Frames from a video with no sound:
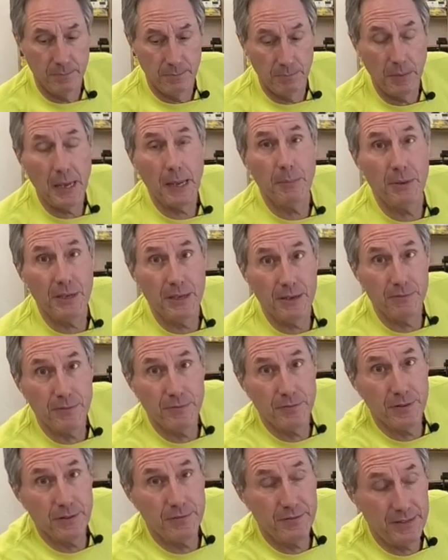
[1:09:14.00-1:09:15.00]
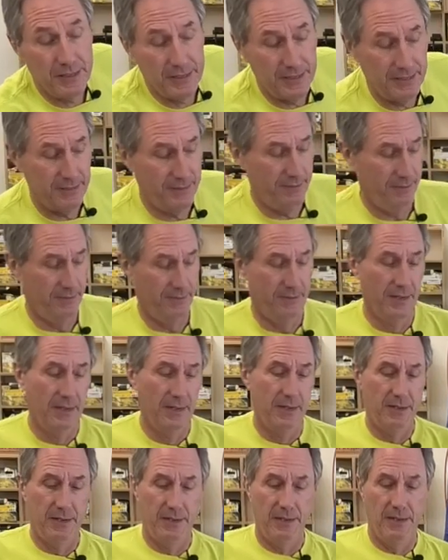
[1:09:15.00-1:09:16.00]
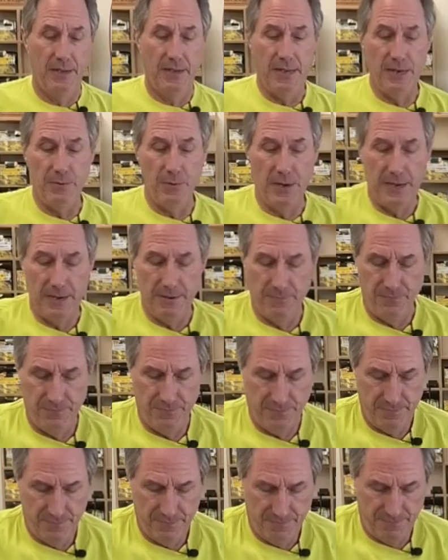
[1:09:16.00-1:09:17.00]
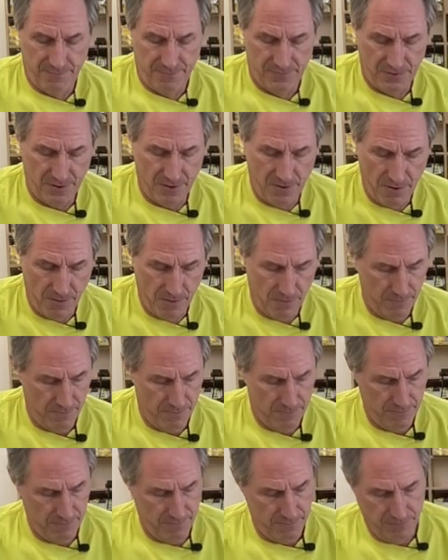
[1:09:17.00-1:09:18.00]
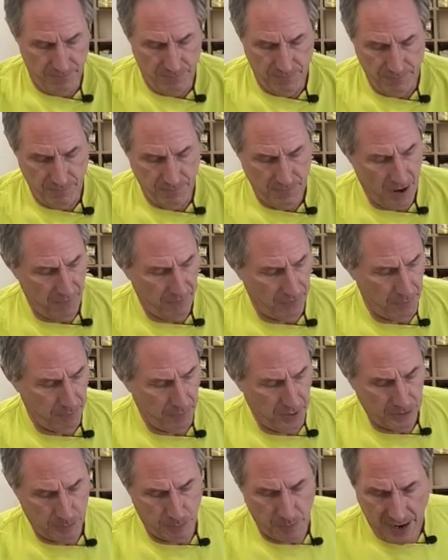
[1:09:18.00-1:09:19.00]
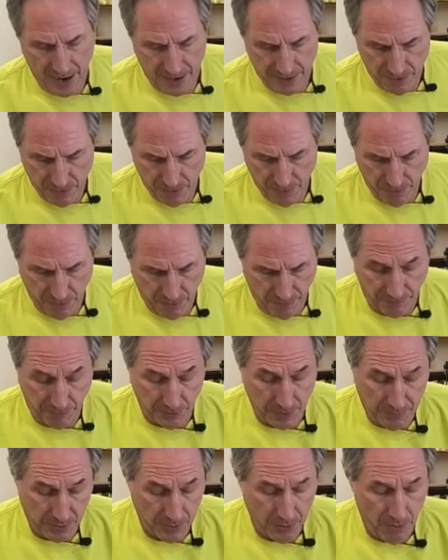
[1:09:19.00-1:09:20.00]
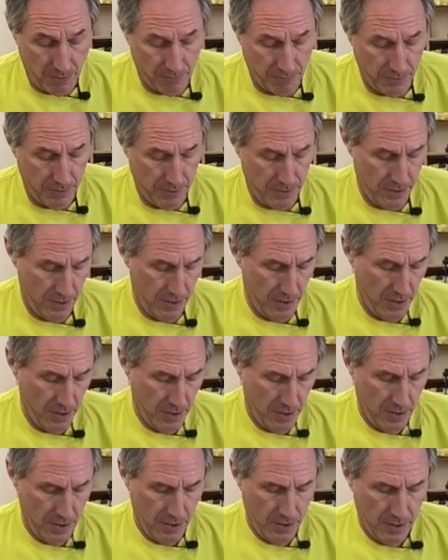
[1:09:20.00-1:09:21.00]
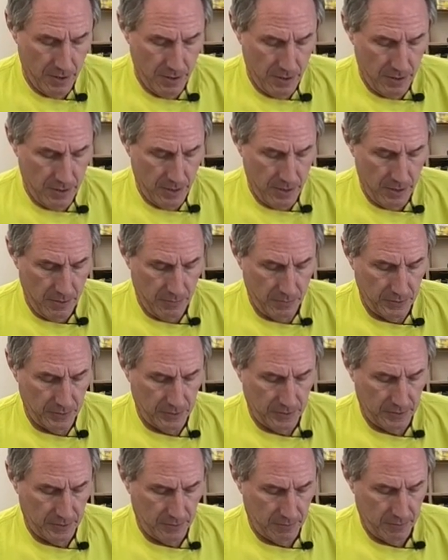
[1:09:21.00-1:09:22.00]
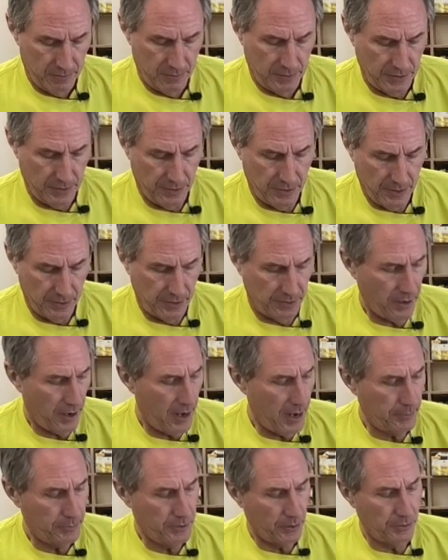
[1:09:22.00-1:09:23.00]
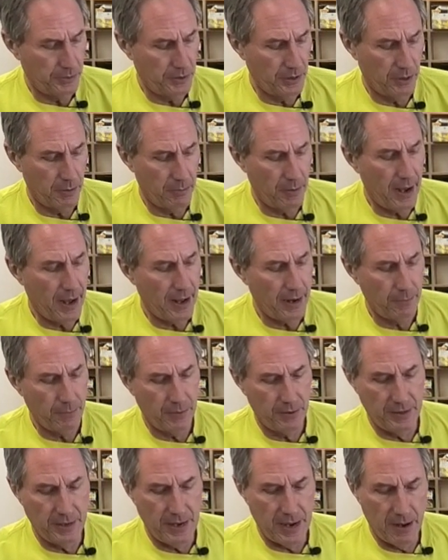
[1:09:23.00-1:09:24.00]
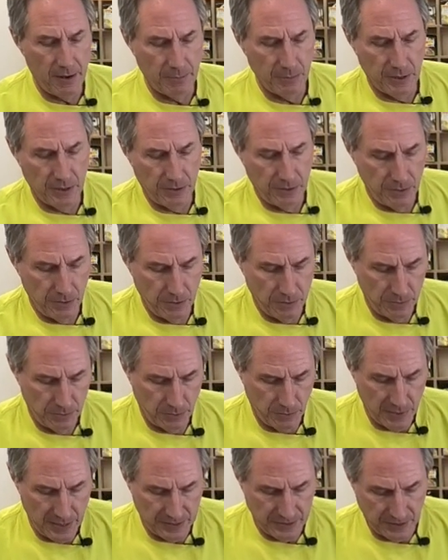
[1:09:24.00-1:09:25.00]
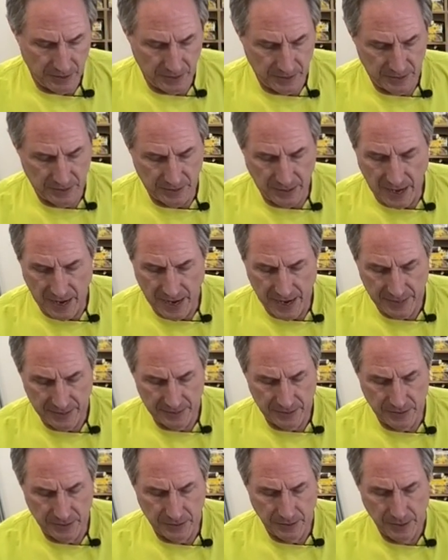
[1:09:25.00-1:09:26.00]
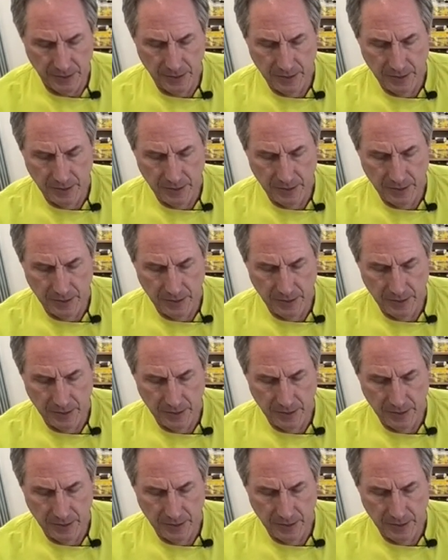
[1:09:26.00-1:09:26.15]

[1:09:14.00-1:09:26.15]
maybe even 15. Anyway, so I flipped this back or flipped it over. It was sitting on the top, so we did the bottom, and now I'm gonna do the rest of the sides.